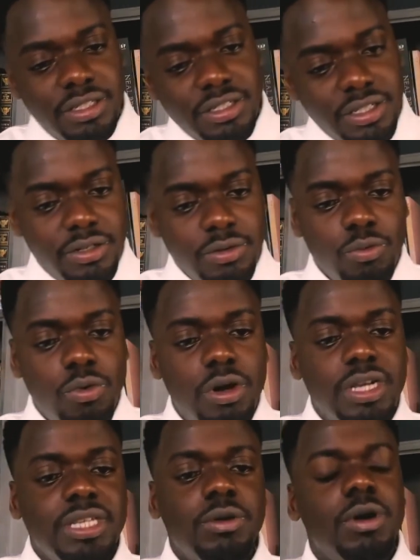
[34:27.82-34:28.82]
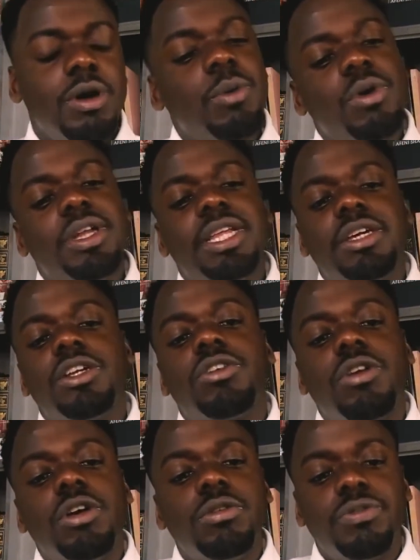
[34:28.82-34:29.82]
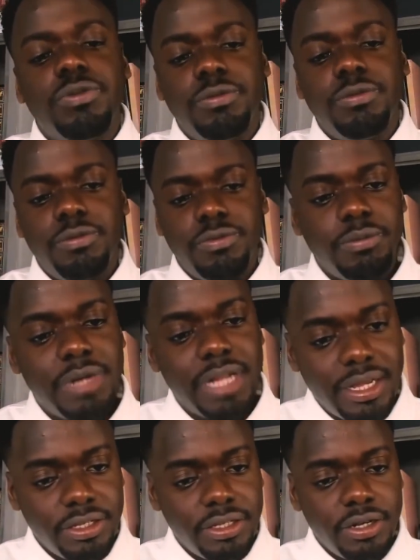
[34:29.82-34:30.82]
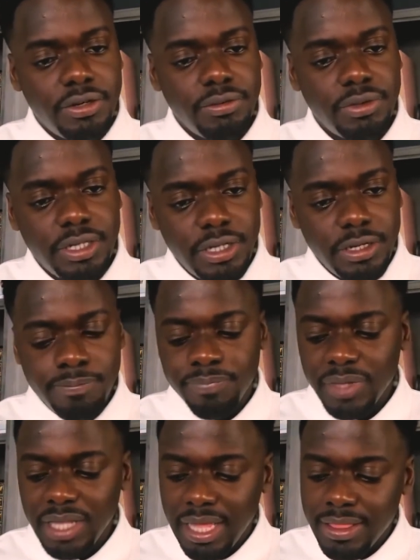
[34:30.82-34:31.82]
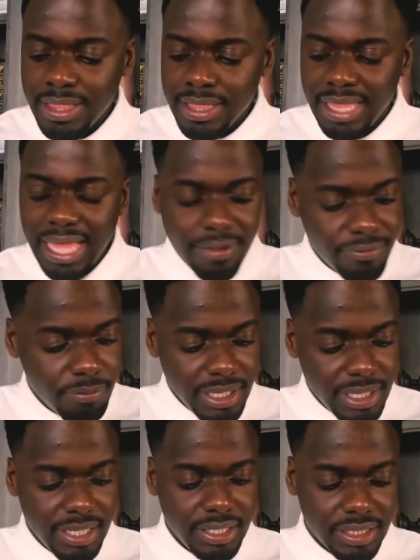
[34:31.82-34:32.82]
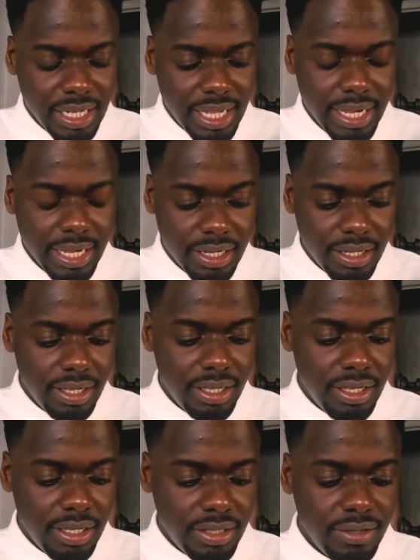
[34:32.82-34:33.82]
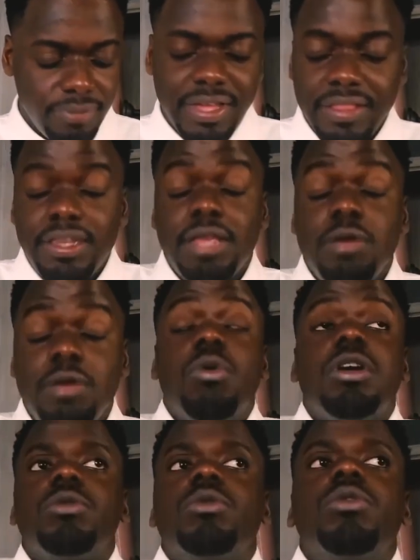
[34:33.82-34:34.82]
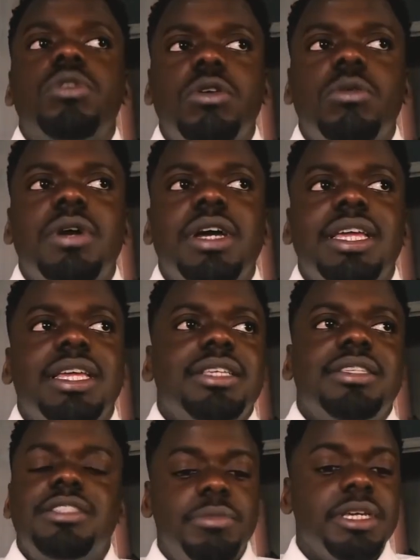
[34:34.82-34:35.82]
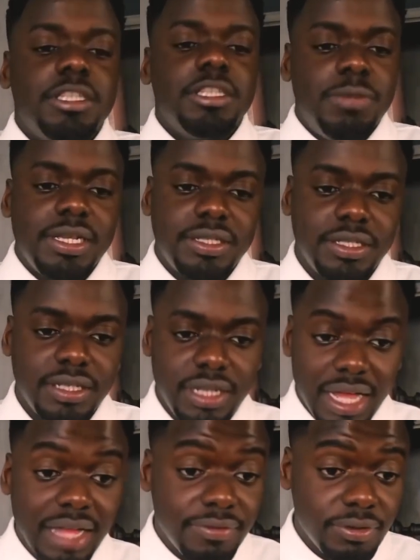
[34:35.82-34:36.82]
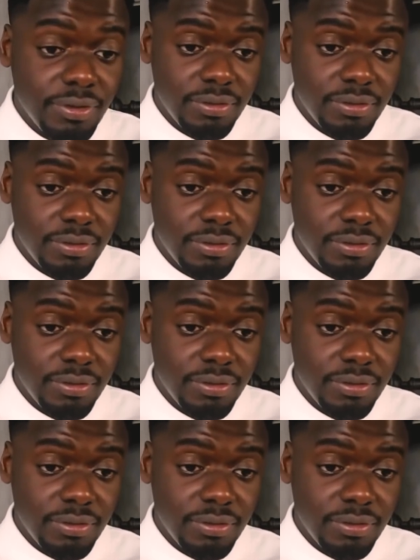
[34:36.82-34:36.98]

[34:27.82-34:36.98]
what are they going to grow from that, you know? And that for me is like, the fact that they want to walk away is the biggest blessing, I feel.